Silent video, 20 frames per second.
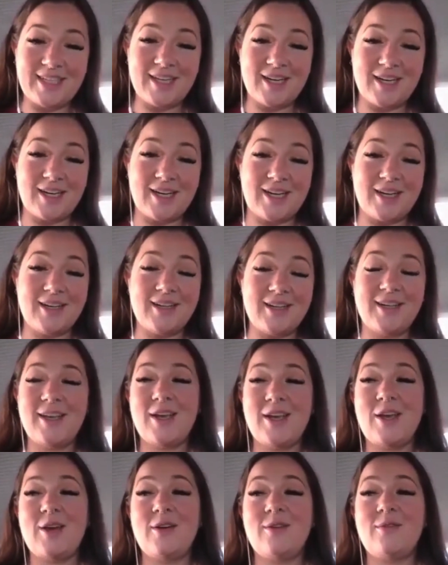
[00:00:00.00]
yeah.
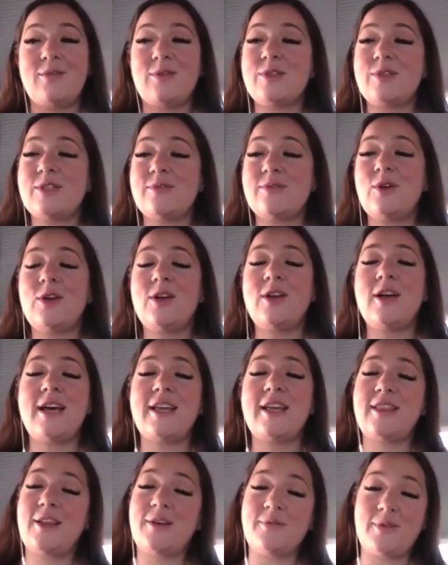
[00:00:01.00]
First of all,
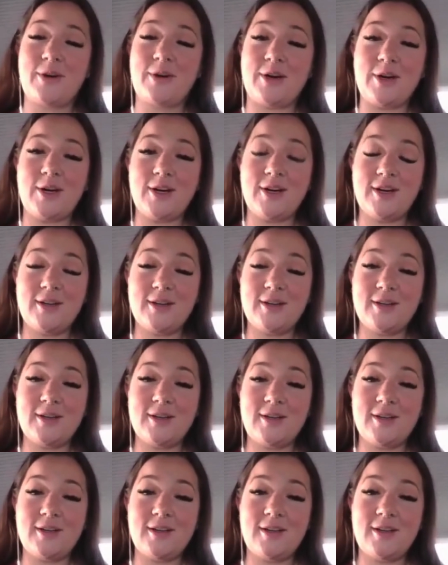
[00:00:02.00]
I love her.
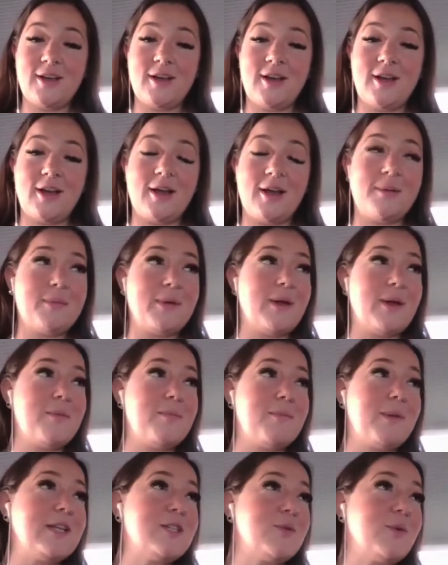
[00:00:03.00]

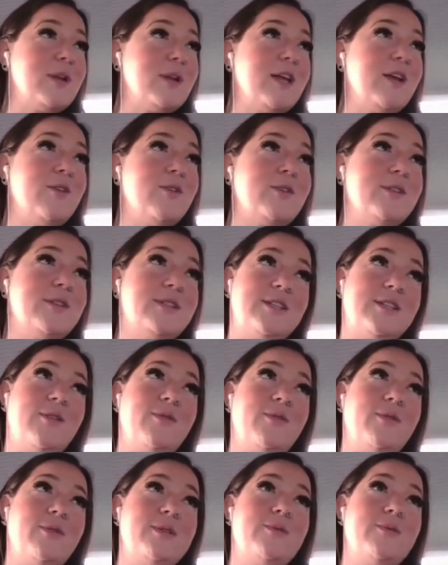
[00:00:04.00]
My 20-year-old
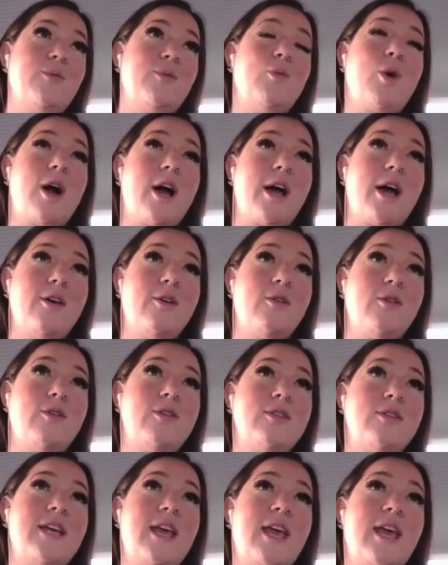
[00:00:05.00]
self was
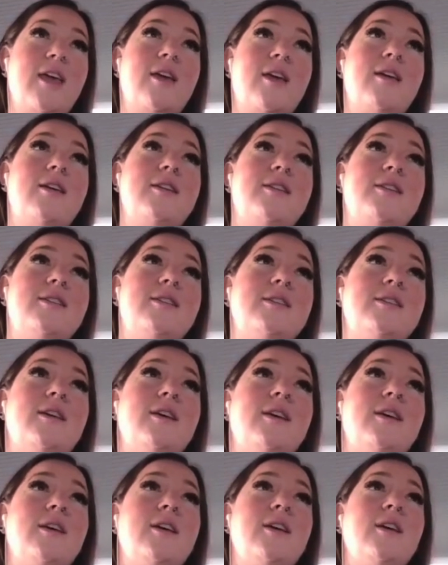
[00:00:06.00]
wild and
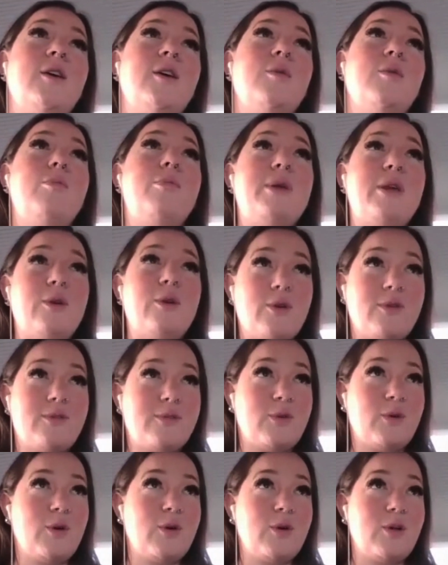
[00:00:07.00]

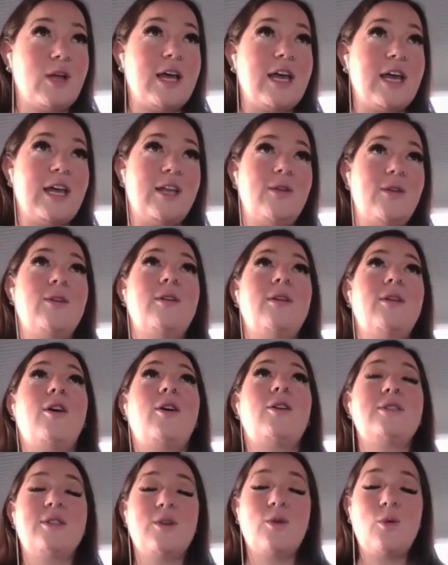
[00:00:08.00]
beautiful and
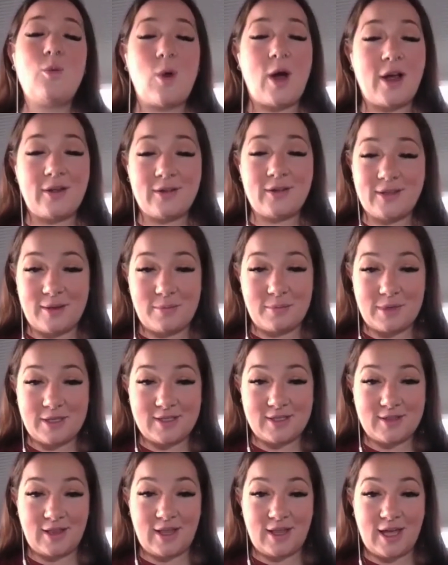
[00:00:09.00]
also wildly
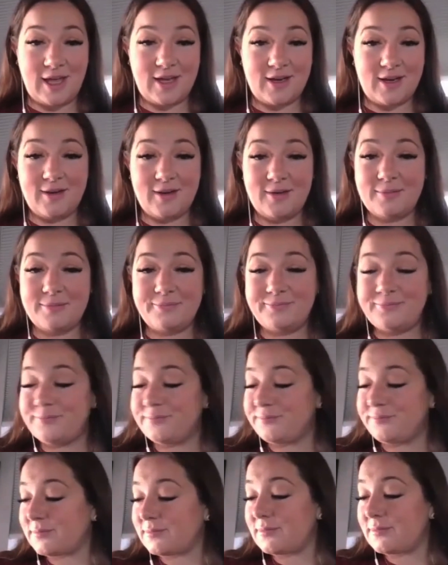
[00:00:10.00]
misled.
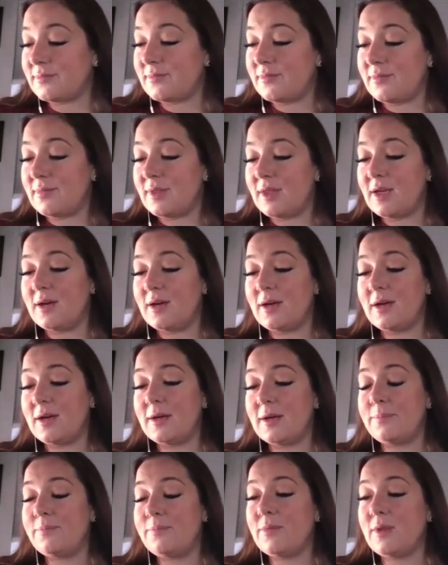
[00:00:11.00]

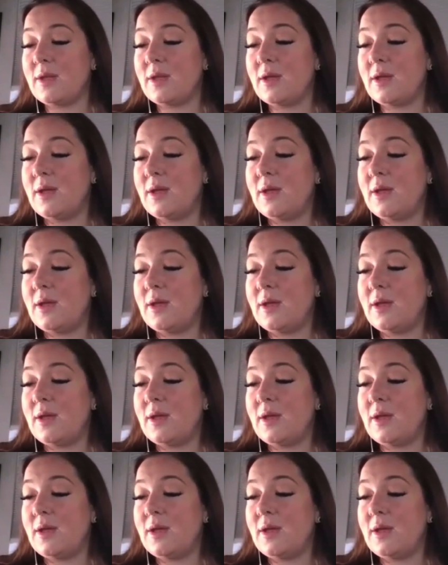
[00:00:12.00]
Um,